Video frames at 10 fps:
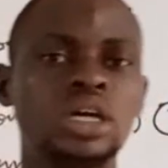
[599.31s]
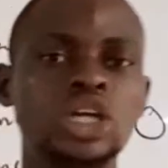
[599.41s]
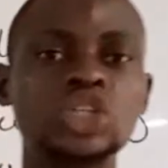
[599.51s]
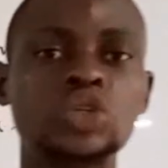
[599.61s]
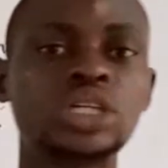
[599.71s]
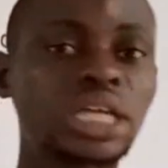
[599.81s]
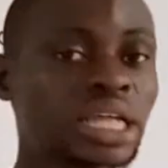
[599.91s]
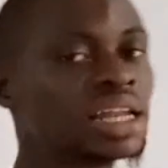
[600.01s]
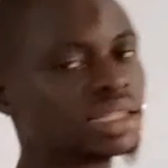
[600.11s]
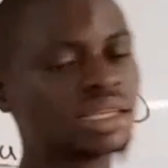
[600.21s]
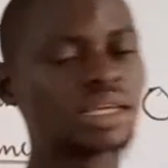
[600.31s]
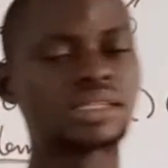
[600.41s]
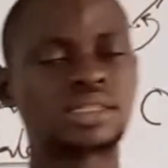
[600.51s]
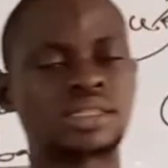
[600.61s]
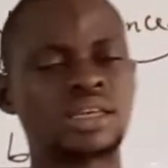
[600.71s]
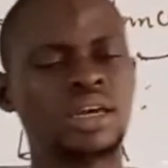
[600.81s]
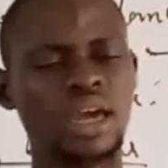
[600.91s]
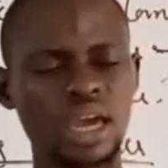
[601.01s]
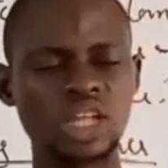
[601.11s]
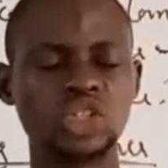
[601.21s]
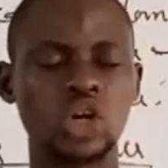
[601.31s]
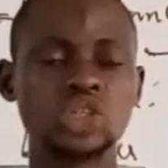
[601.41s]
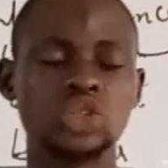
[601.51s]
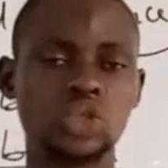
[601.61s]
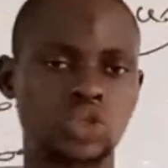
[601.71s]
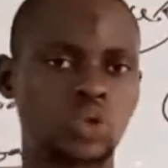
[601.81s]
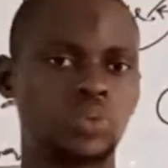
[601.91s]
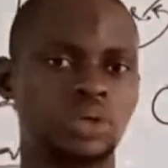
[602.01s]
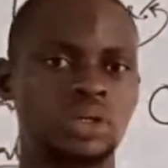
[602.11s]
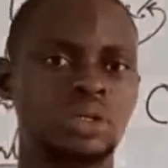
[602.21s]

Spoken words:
in doing analysis on YouTube.